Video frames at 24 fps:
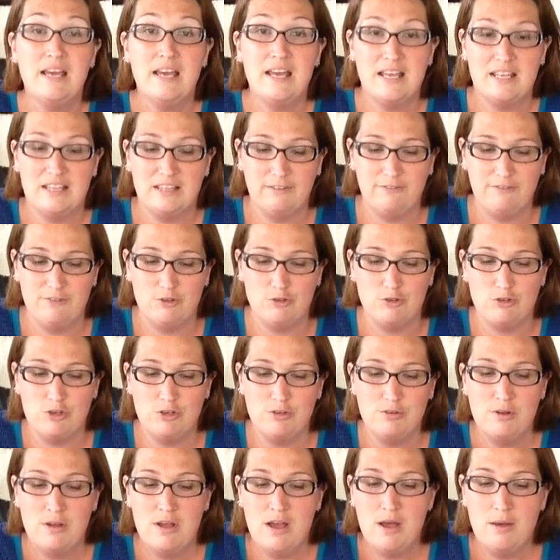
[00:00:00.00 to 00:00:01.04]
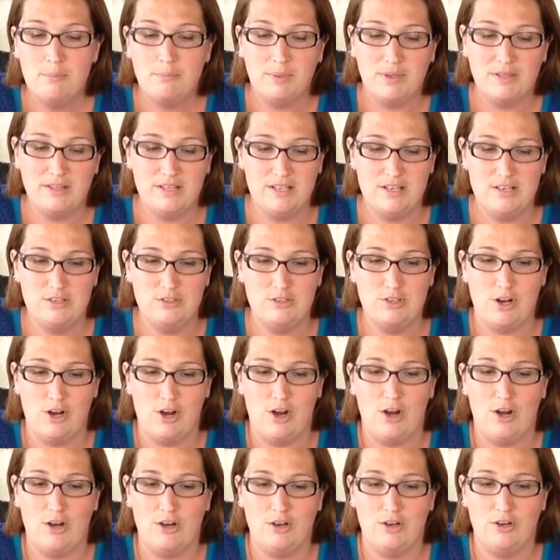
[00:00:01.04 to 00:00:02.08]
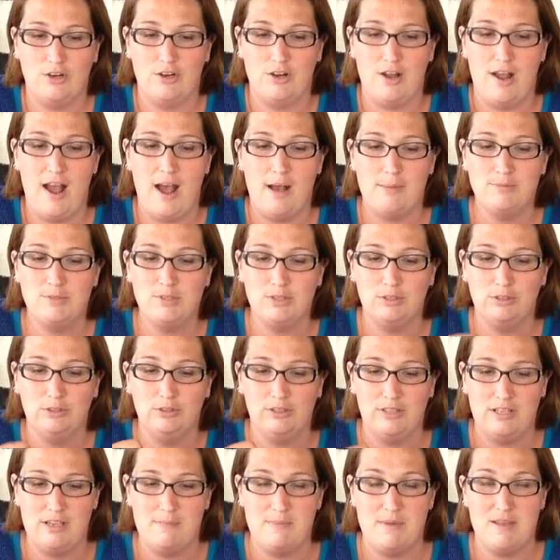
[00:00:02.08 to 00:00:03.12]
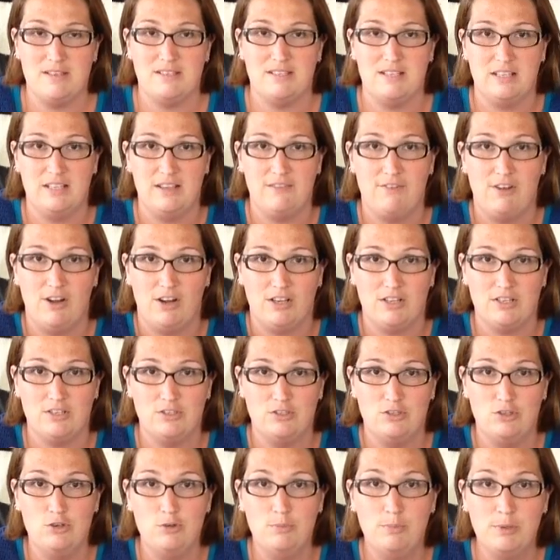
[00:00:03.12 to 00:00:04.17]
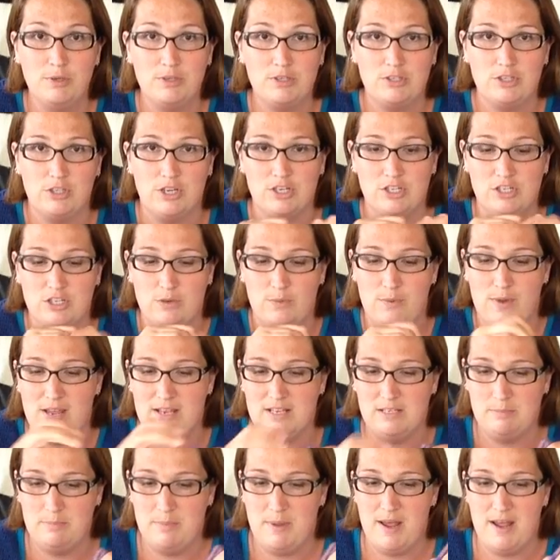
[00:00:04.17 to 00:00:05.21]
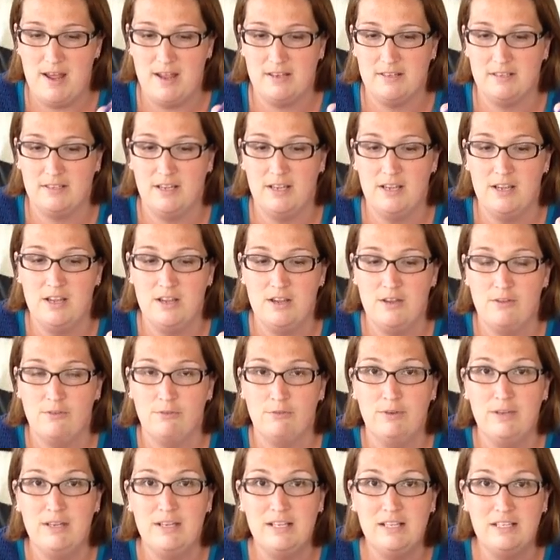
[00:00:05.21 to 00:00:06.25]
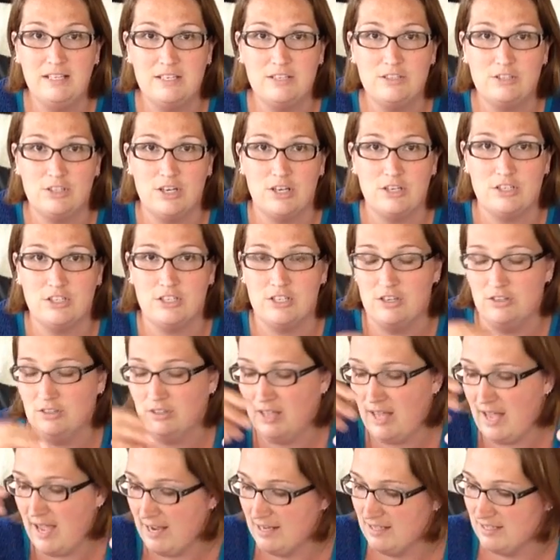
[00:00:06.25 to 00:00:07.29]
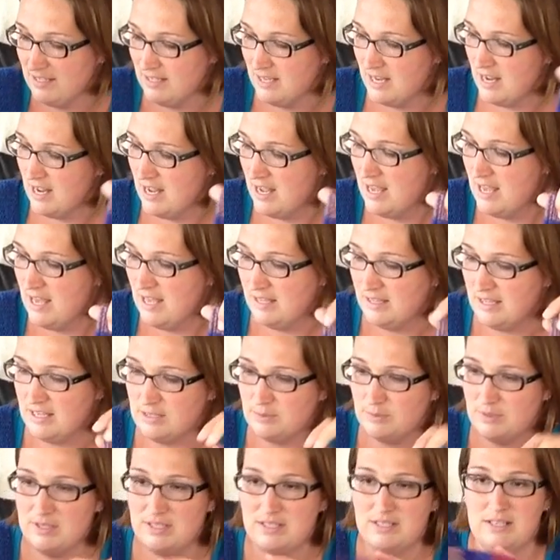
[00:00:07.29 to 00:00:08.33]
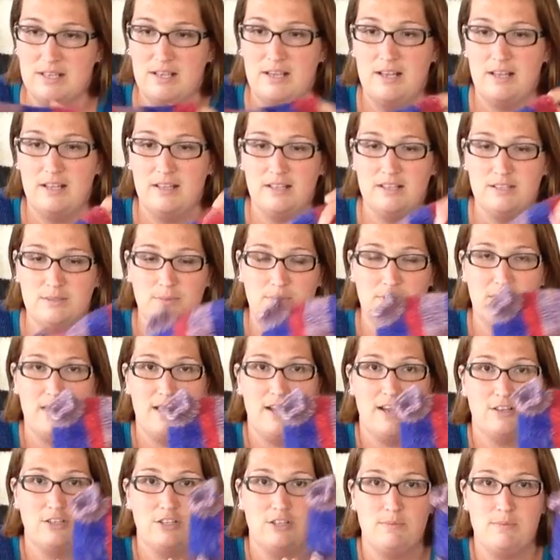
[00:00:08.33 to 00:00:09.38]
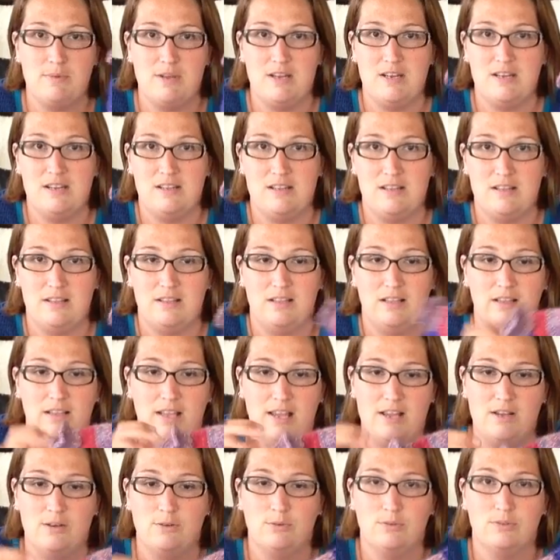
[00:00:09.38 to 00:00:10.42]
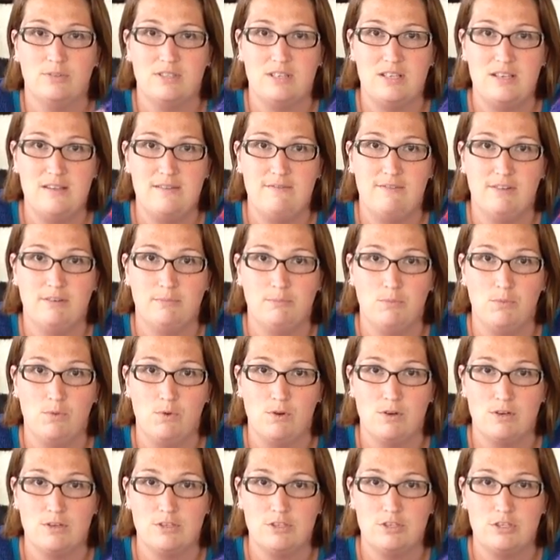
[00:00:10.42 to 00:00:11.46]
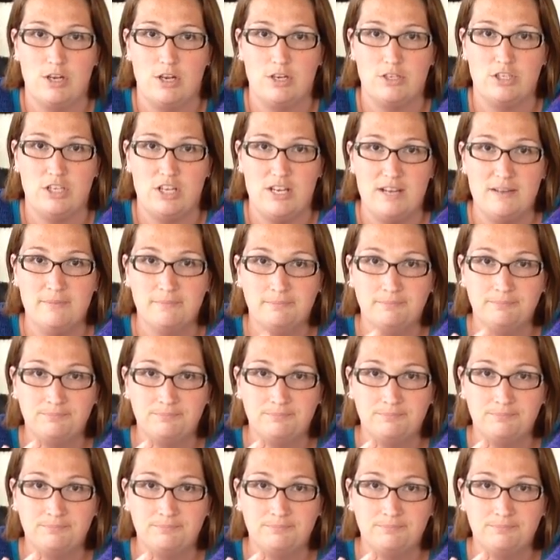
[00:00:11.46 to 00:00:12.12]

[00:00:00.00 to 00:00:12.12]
in the future, but these are absolutely amazing. They've got a super stretchy waistband, really stretched out legs. This one I actually made the leg holes even more stretchy,